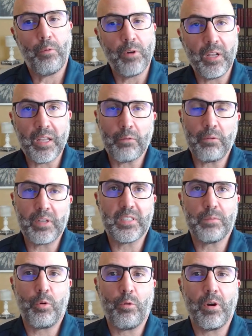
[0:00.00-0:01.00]
really what's
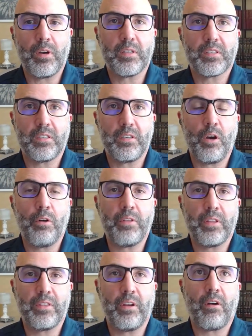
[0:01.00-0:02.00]
important is to know
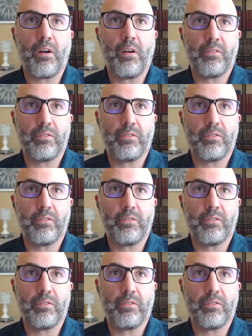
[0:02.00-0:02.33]
that there are